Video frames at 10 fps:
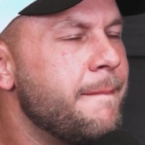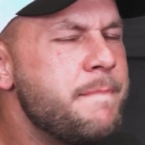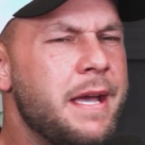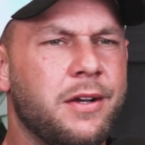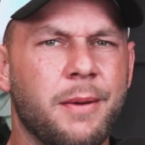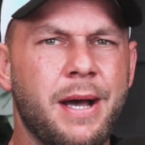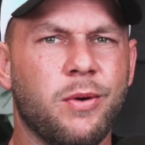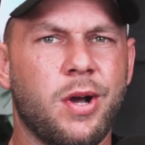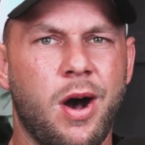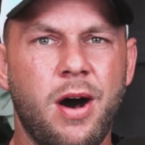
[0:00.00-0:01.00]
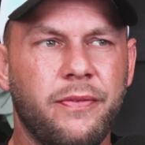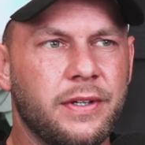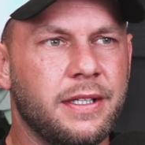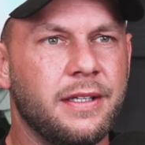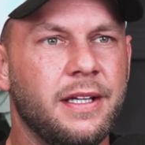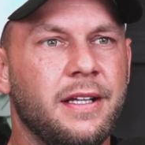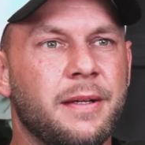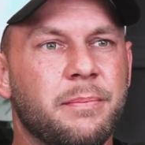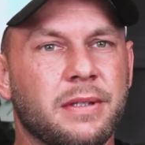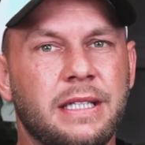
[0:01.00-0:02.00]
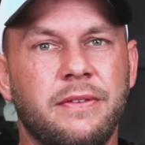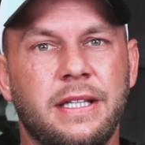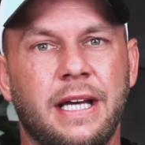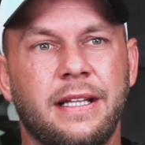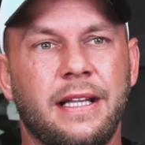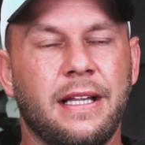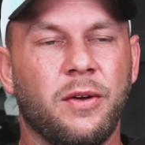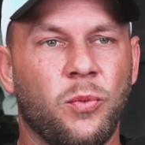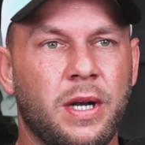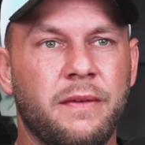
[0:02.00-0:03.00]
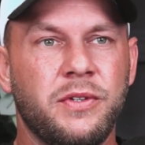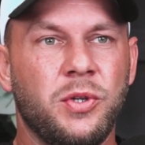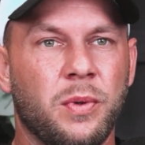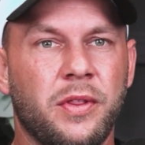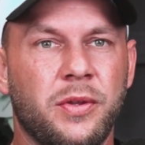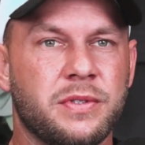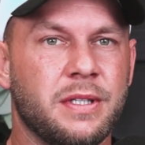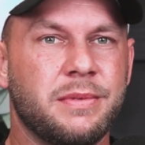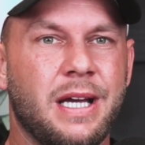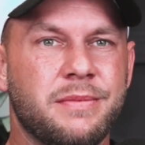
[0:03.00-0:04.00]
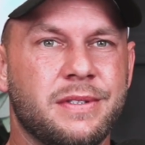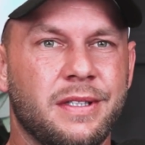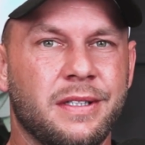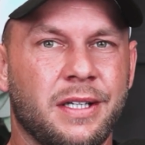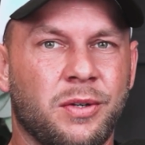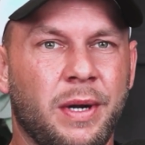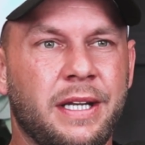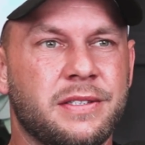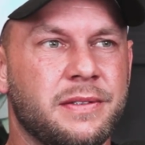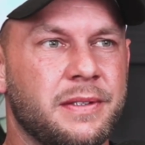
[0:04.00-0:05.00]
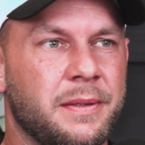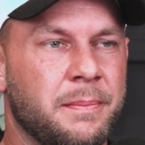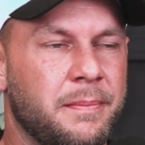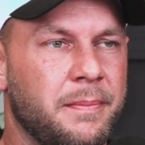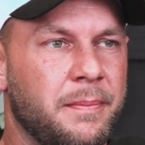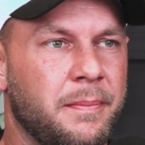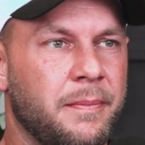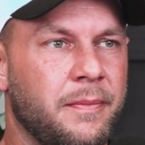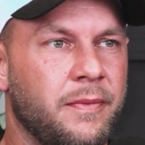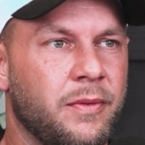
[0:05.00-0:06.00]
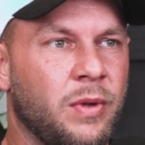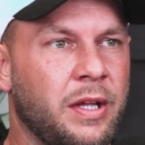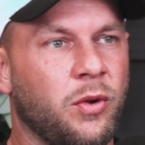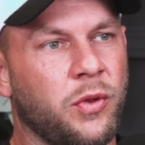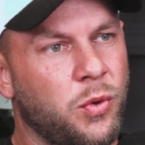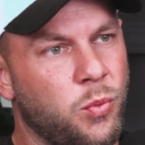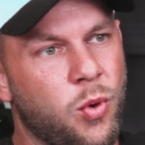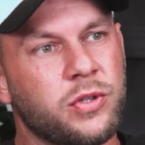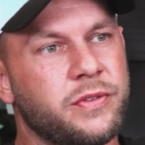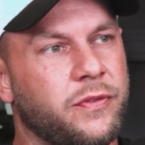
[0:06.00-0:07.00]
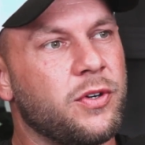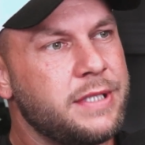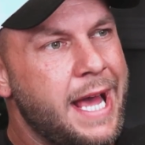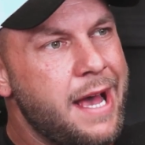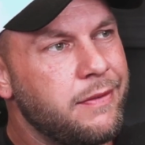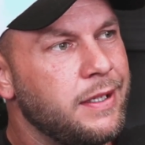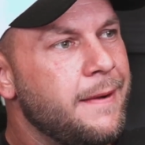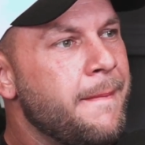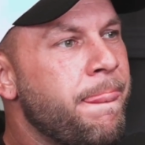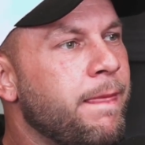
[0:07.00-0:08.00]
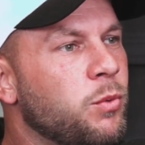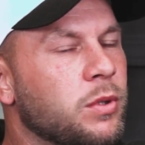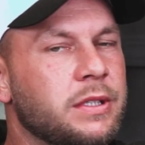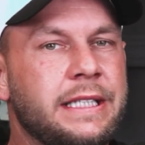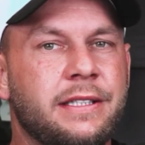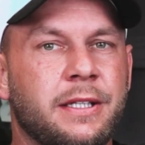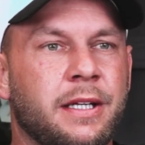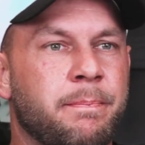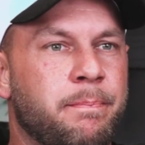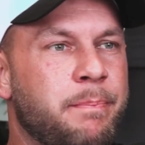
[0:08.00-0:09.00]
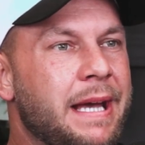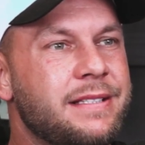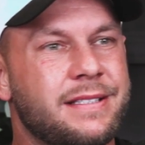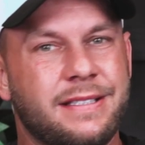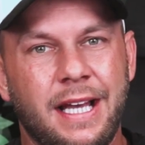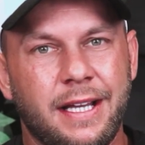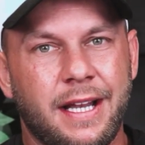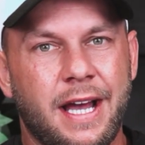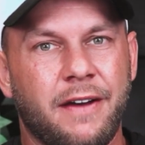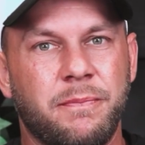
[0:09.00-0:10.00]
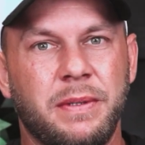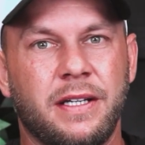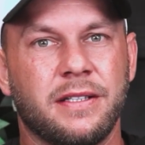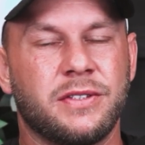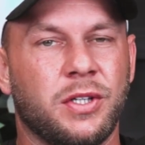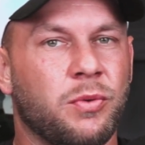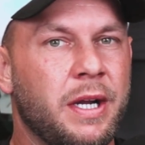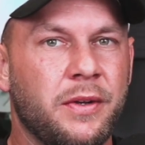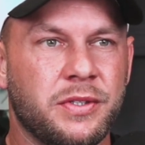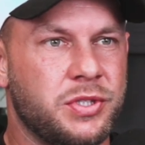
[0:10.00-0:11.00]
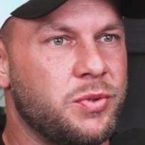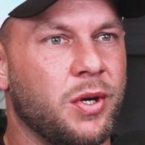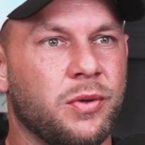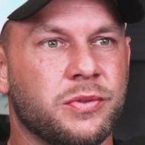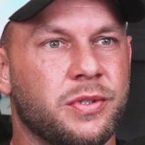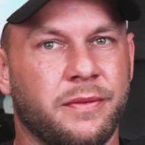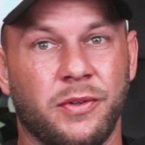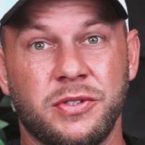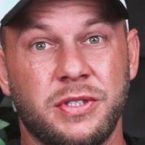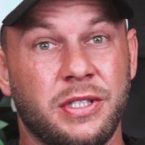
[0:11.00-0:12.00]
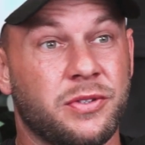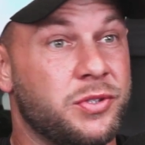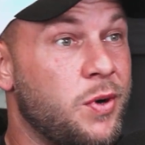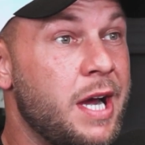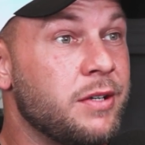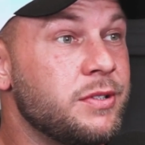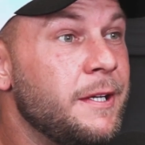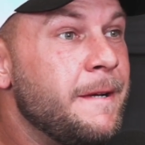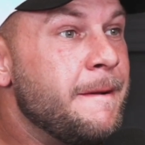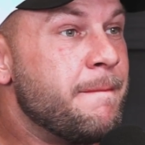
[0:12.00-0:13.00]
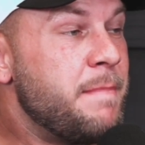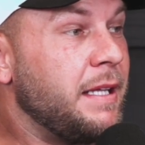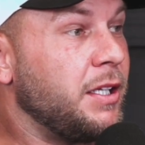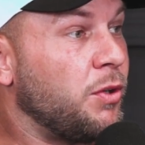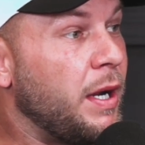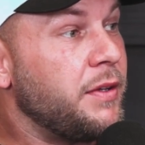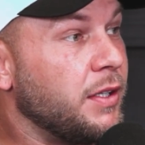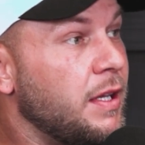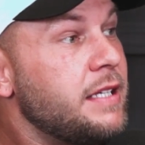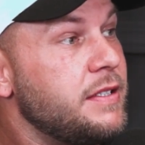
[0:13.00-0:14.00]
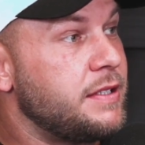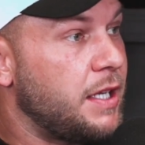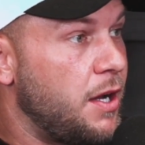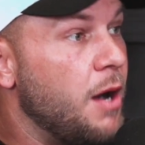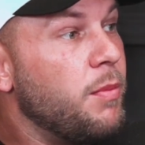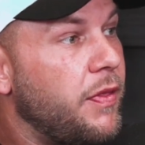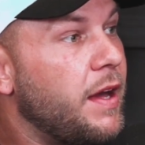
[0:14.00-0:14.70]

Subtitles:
Man, come out confident, believing that whatever you went through, sometimes the greatest, like, or the worst first half will lead to the best second half, because the greater the struggles or adversities or trials, man, the greater the lessons that come with that,